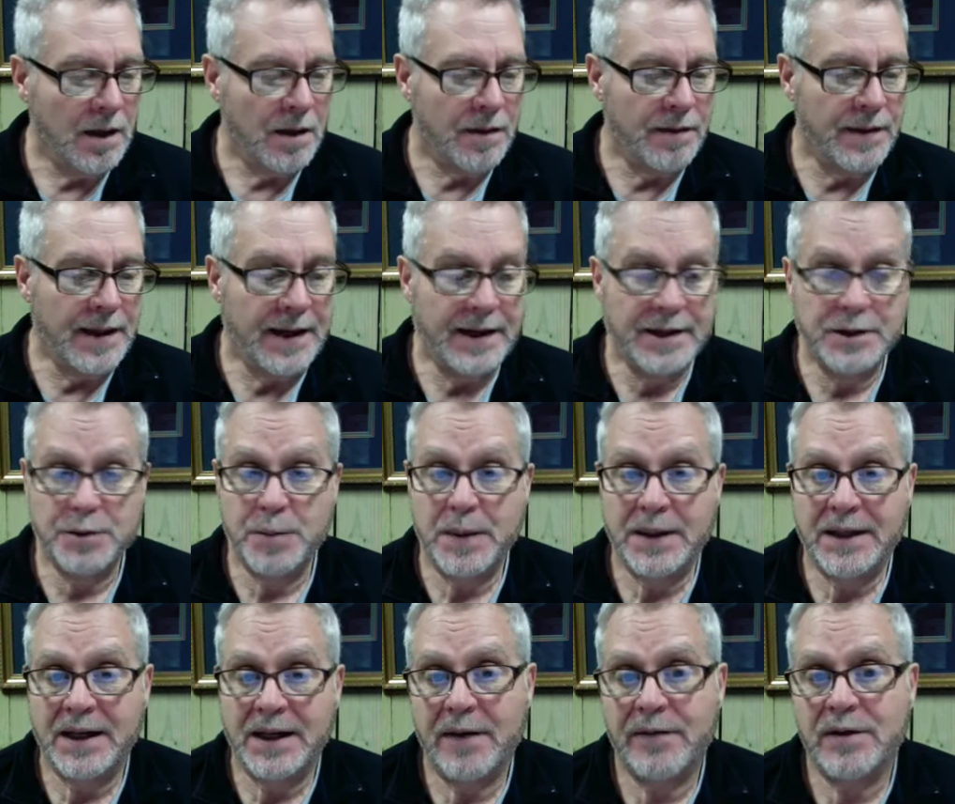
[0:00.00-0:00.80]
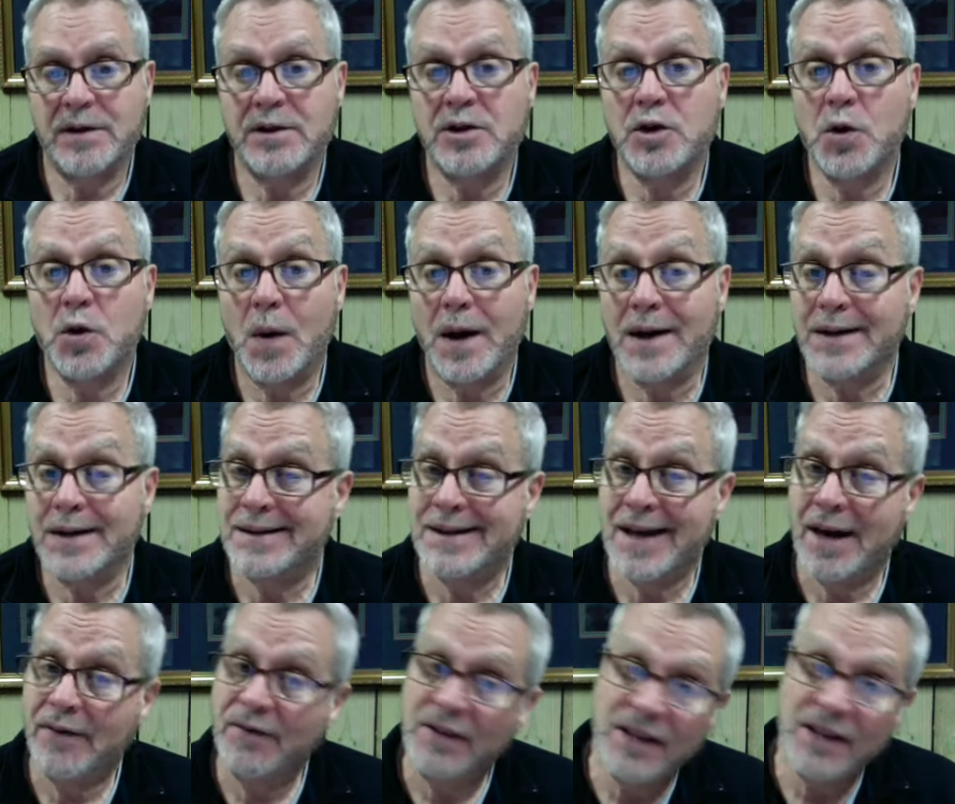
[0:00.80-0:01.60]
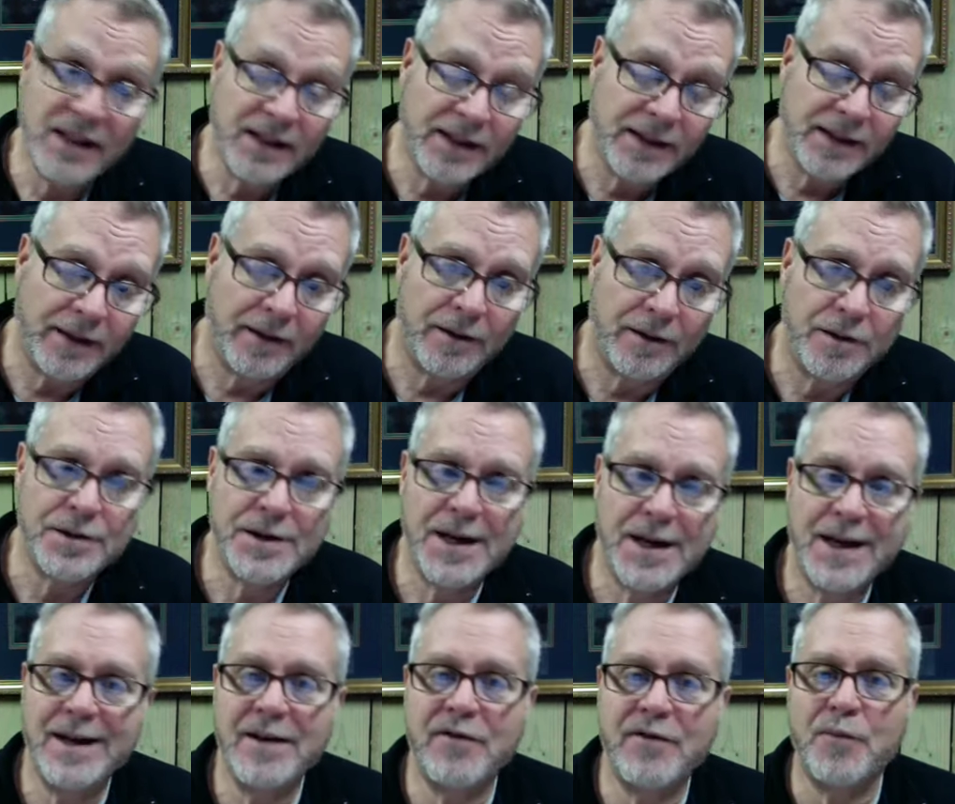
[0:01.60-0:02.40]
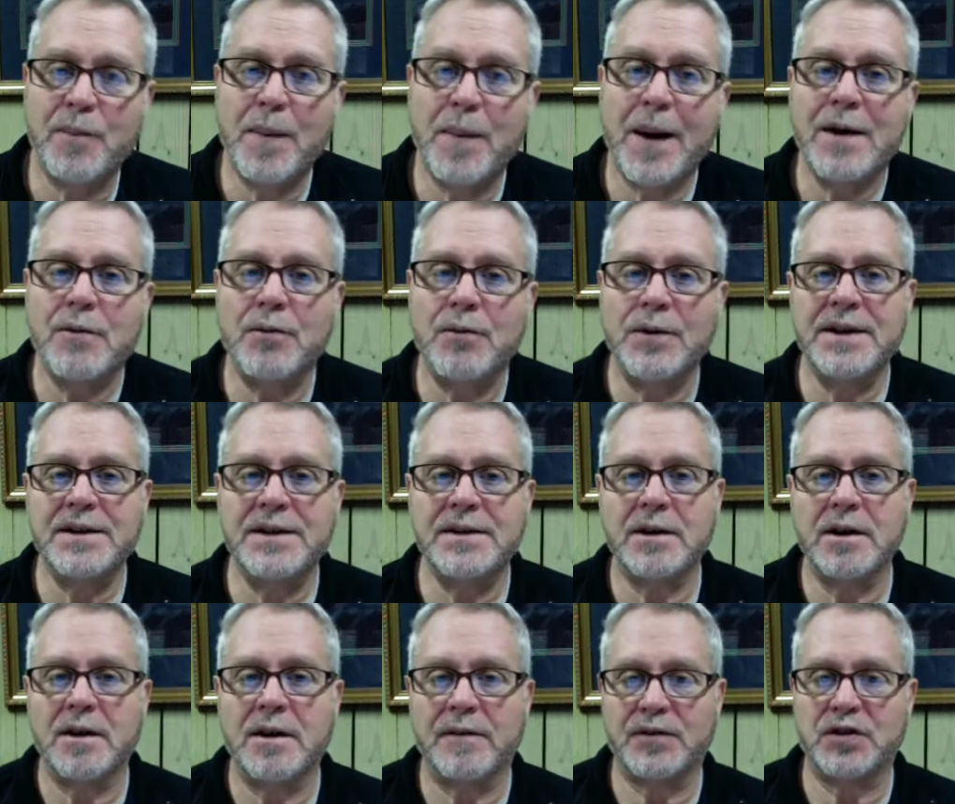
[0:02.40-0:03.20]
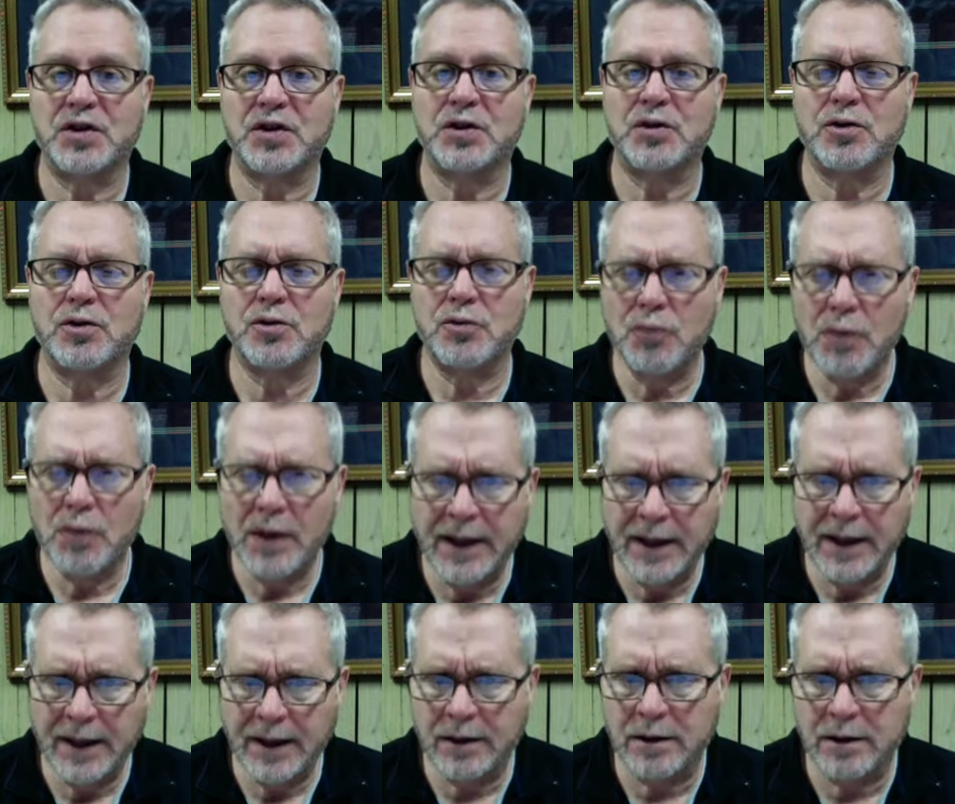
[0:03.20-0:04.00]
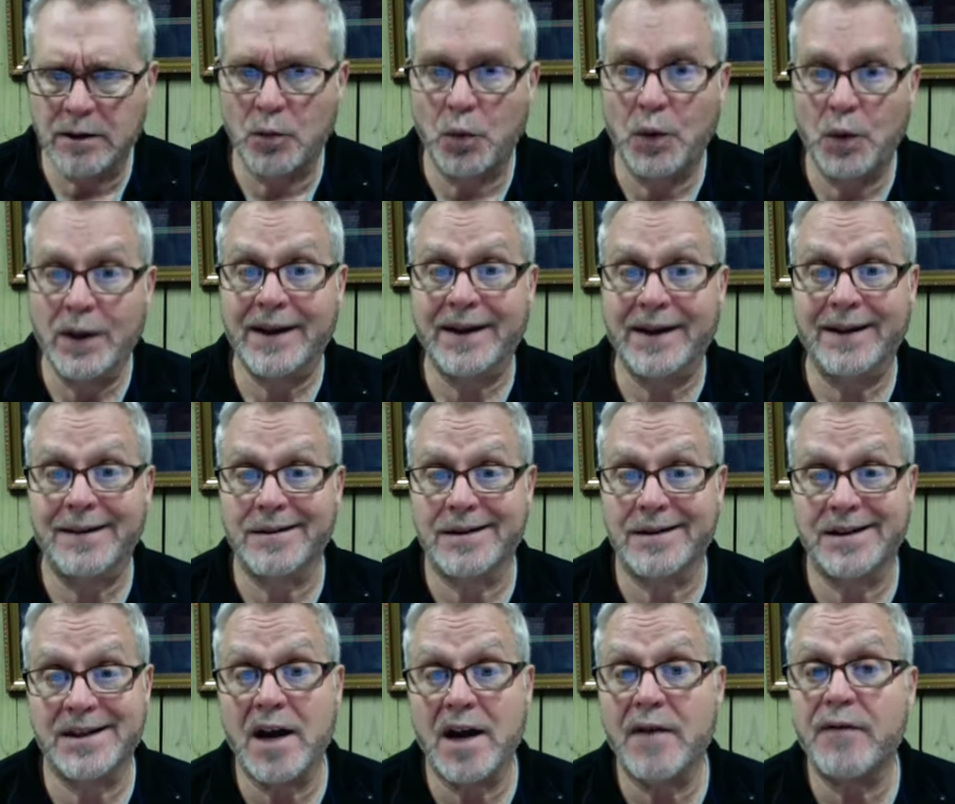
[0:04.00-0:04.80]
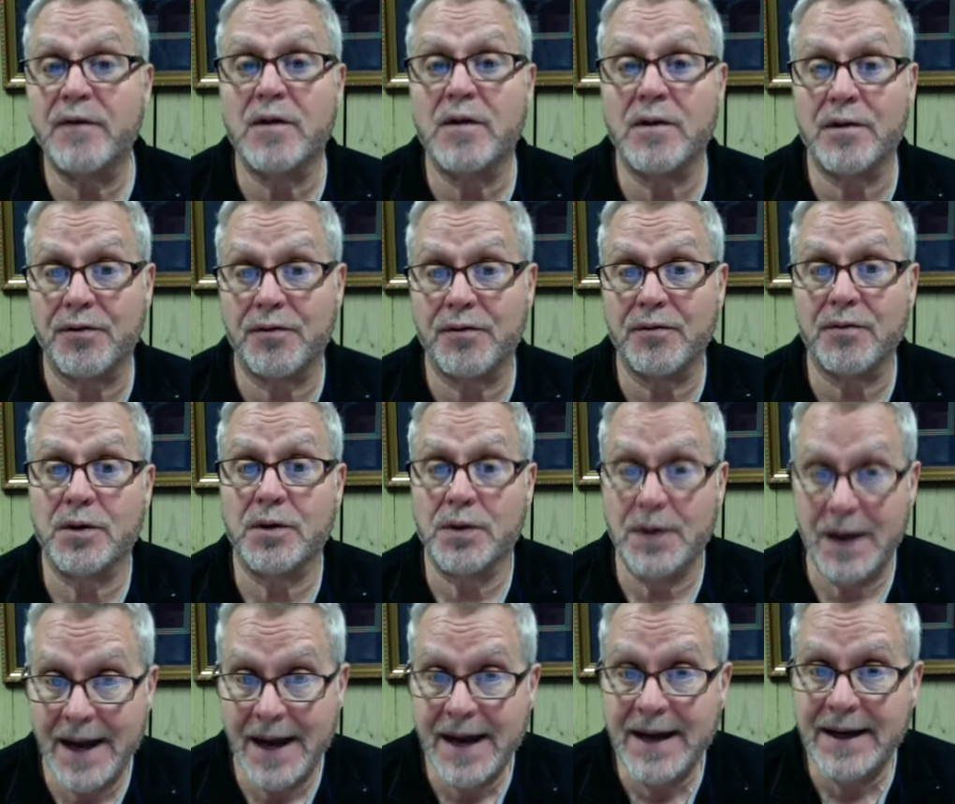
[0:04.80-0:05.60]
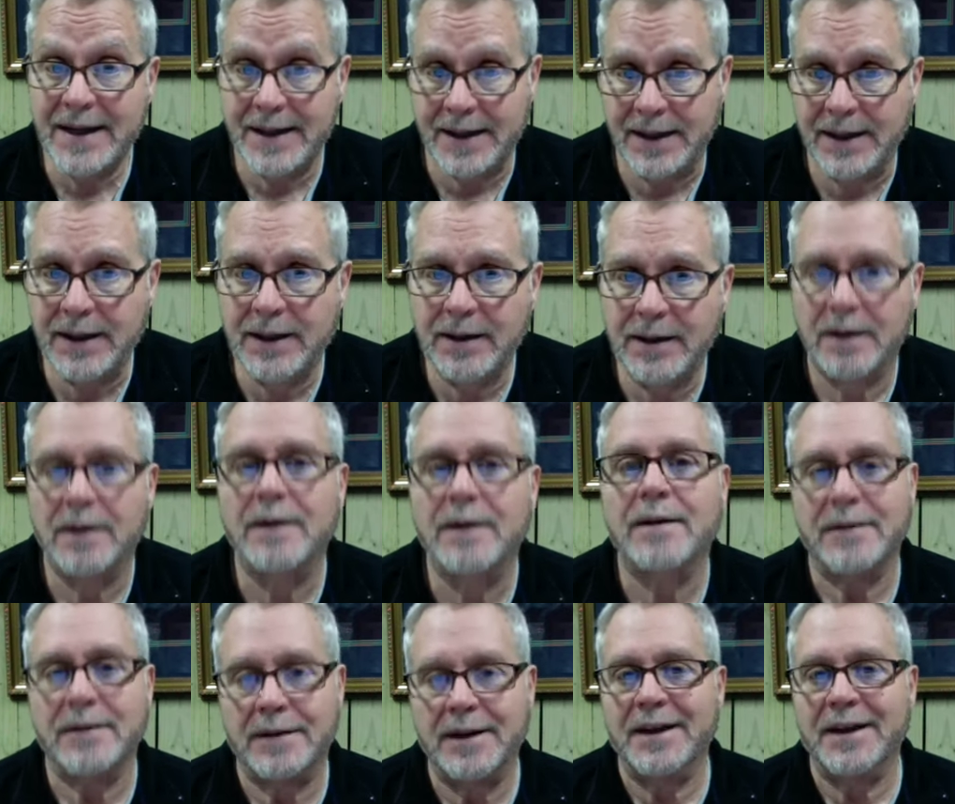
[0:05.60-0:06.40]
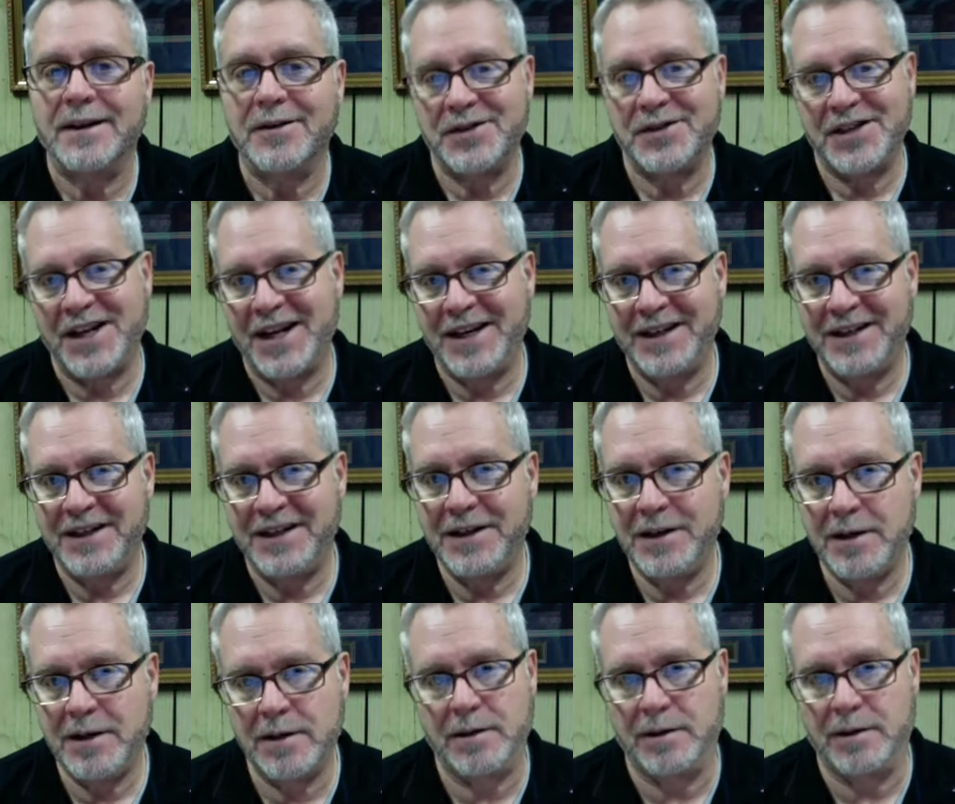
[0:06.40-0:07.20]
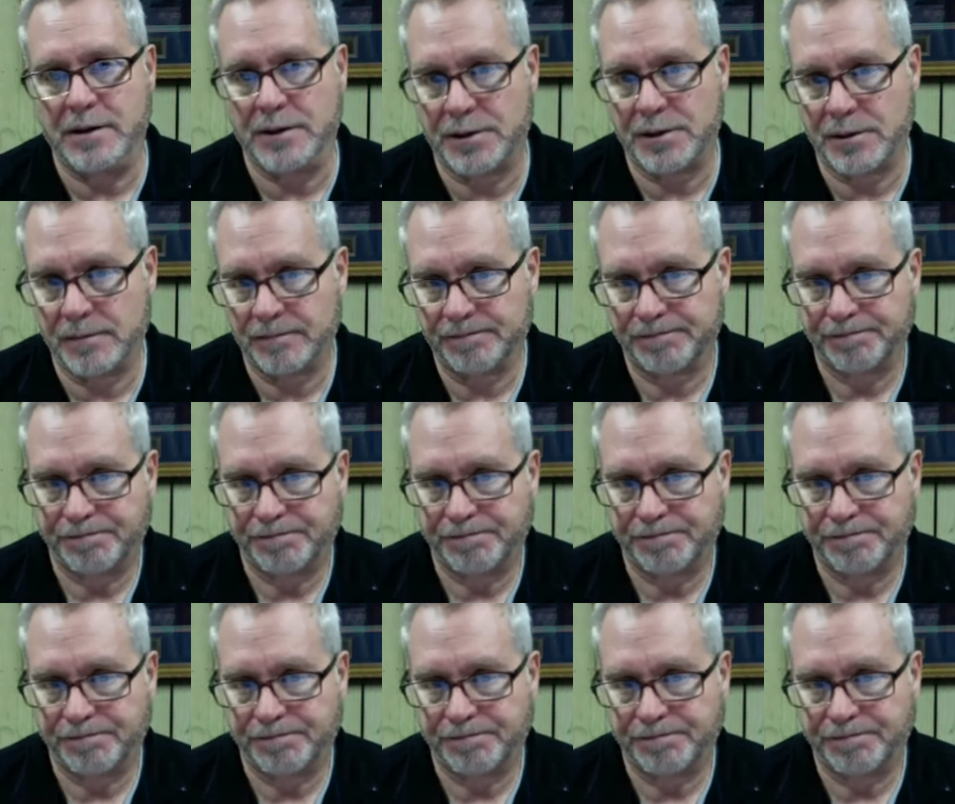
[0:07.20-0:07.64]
that it's been given to us 70 years, and if by reason of strength we can suffer through 80, then it's 80 years.